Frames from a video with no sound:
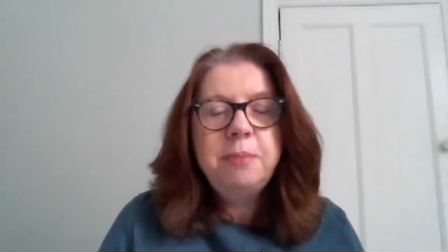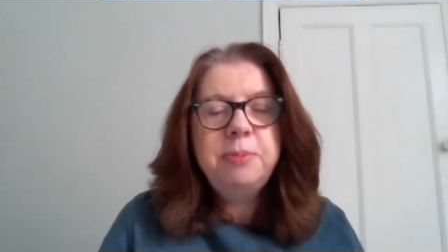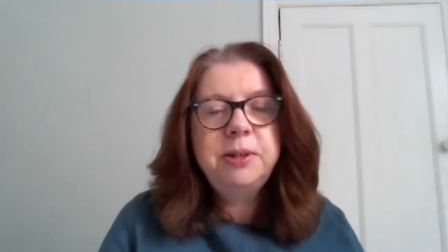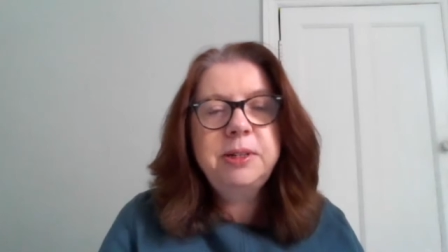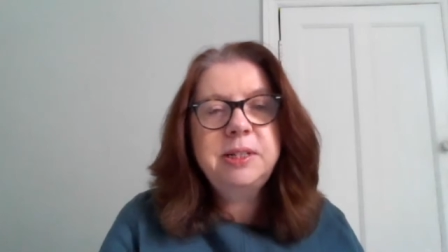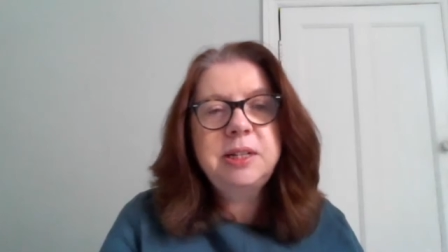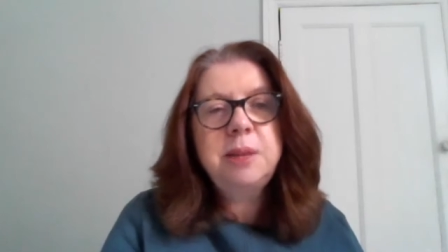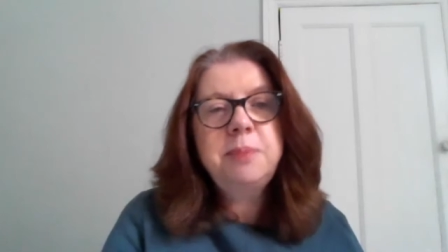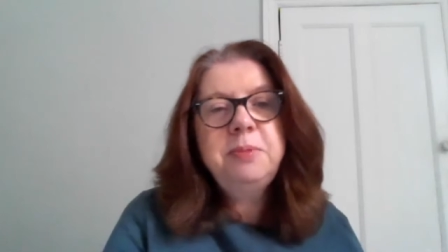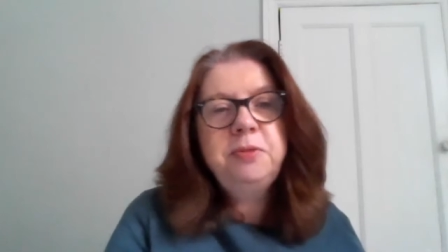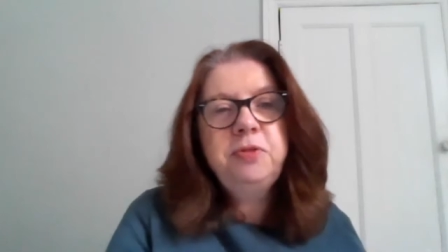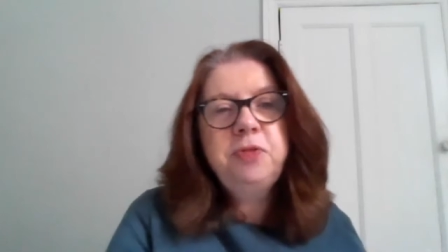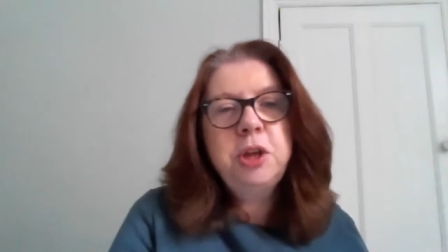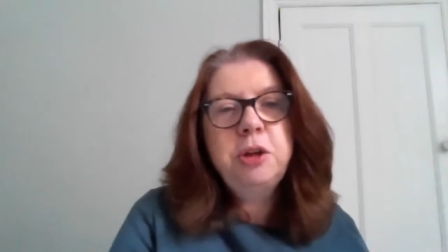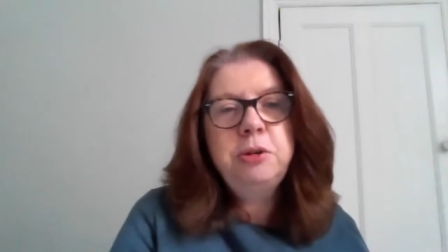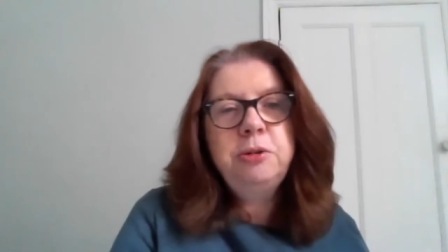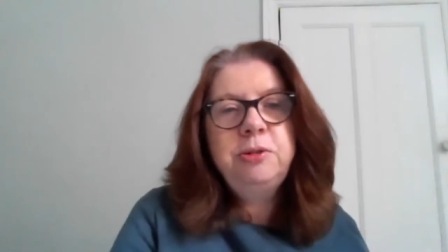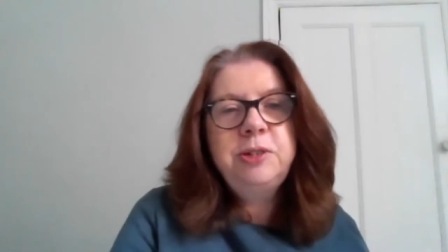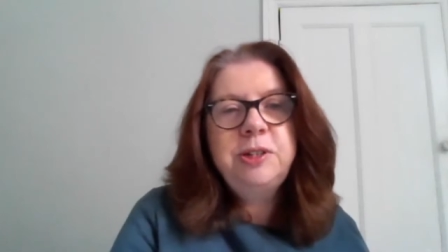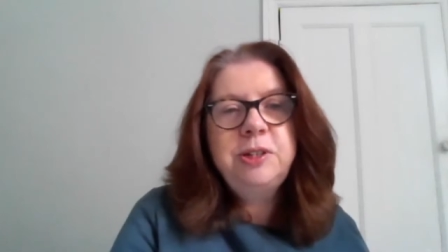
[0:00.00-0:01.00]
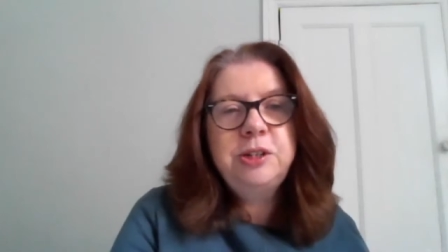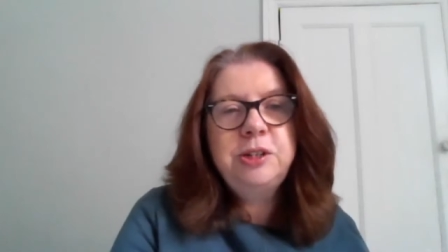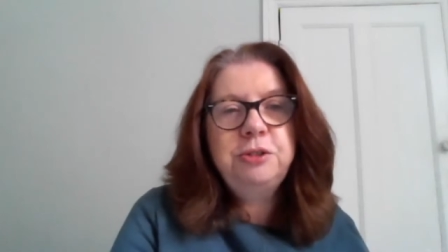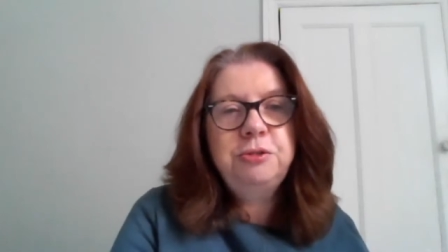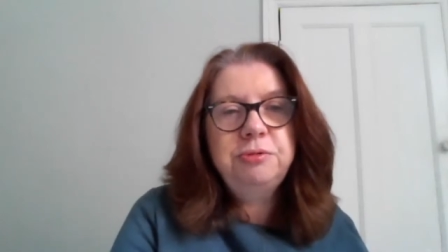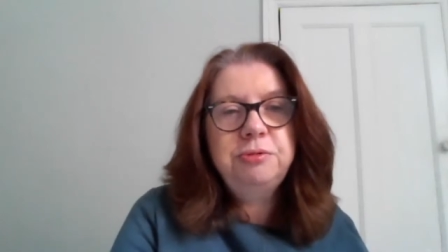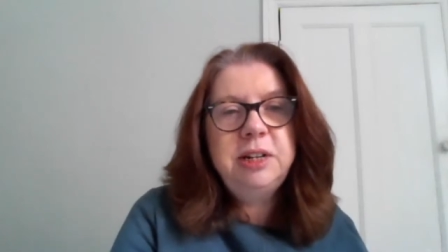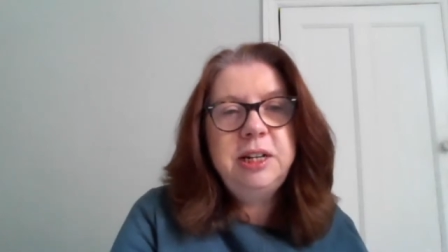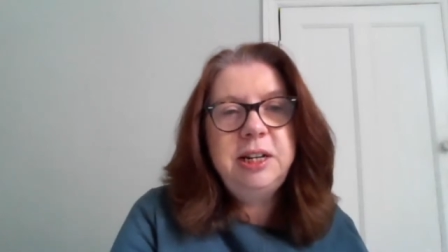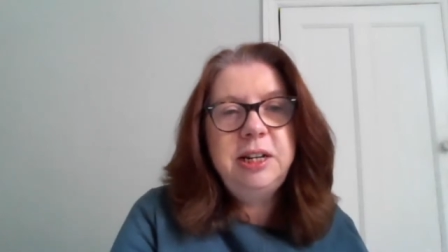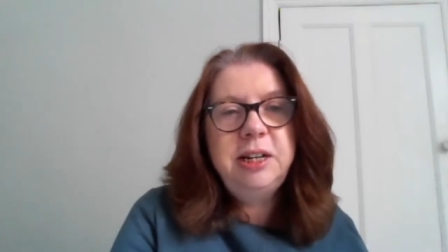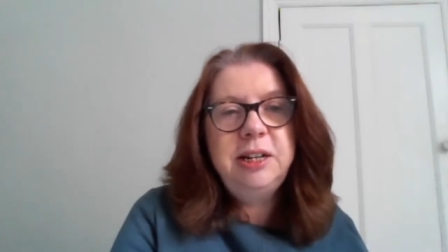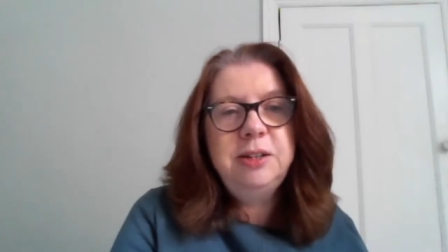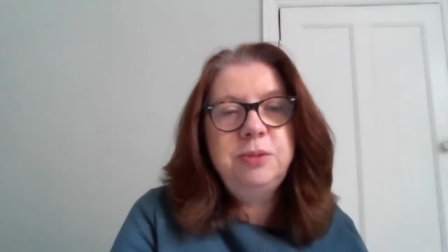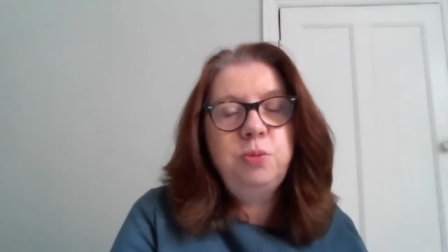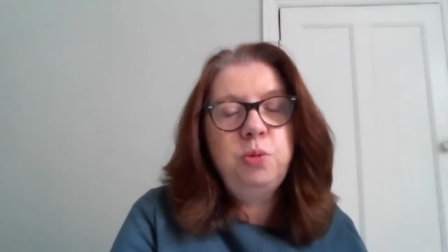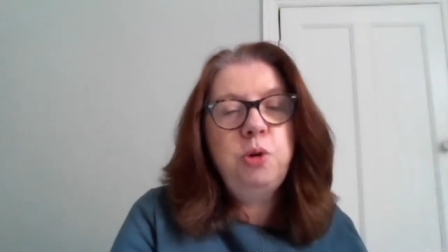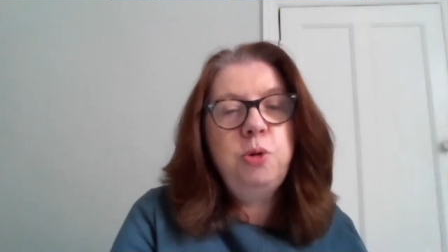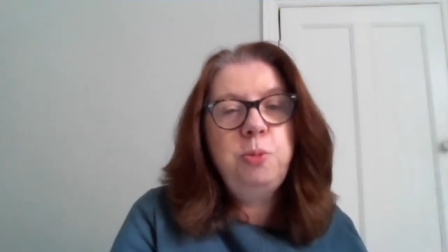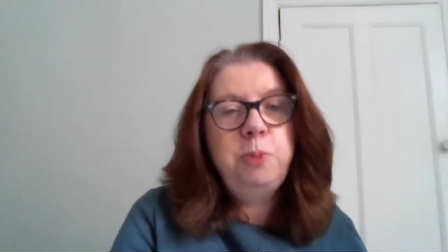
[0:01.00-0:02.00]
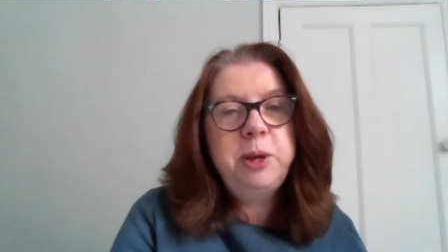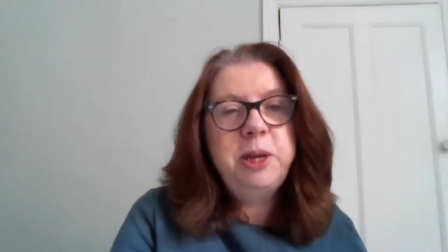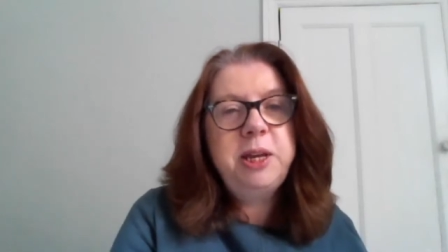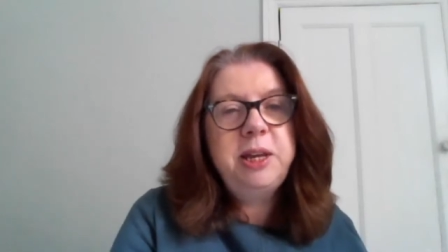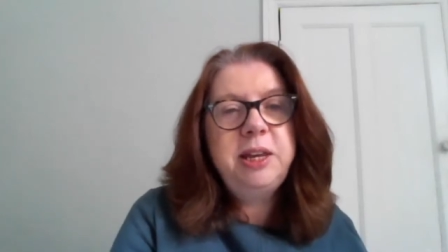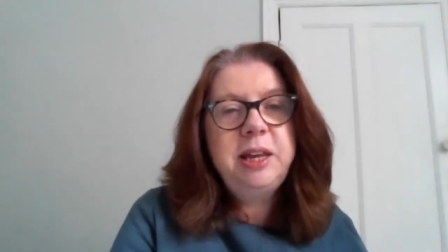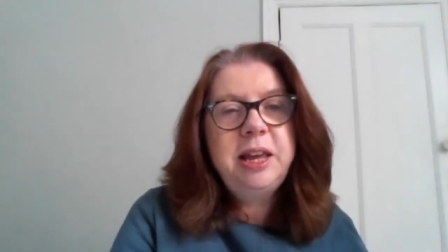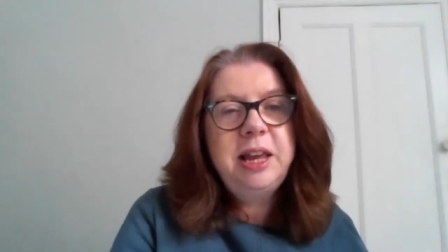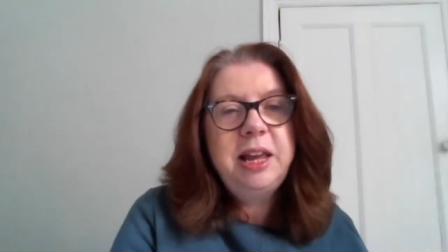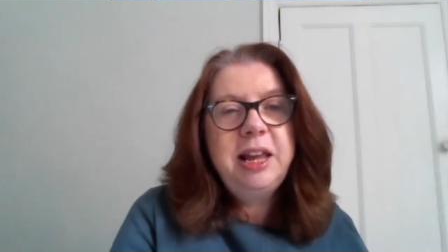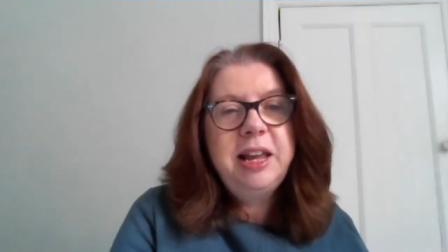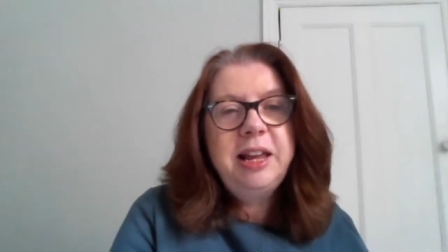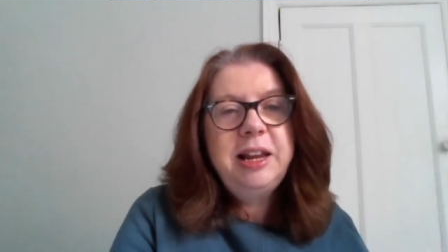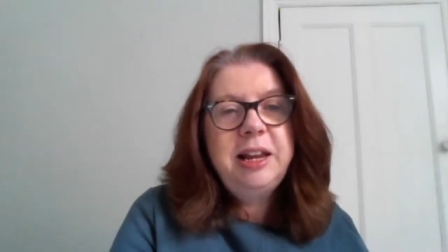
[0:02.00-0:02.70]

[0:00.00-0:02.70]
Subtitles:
But some of those degrees will be